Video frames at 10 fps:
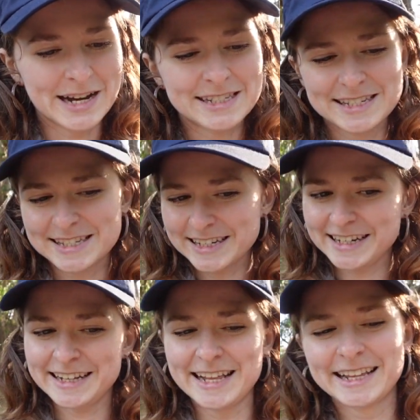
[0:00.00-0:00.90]

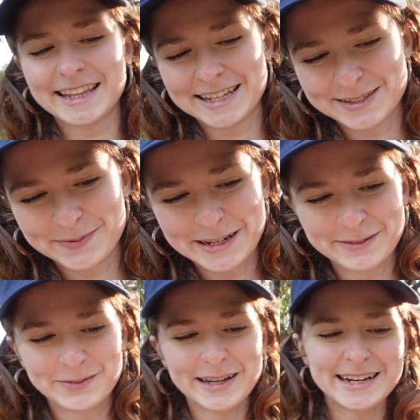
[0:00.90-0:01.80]
seed that's
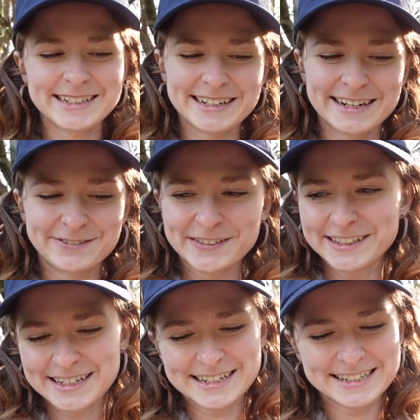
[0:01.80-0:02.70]
being planted. I feel
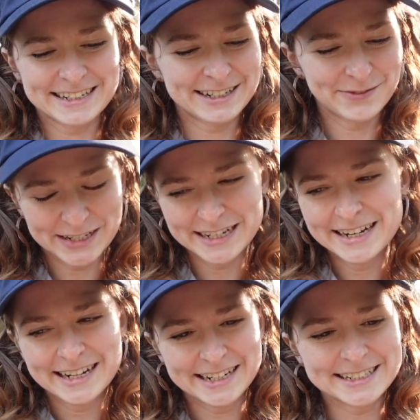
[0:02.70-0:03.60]
like it's
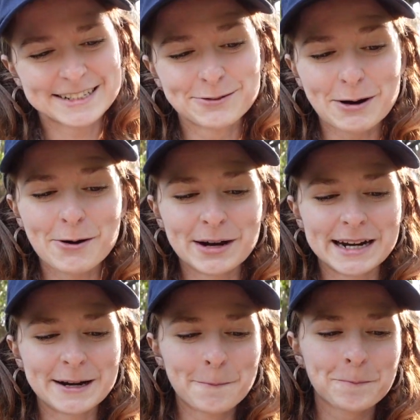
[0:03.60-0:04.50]
growing.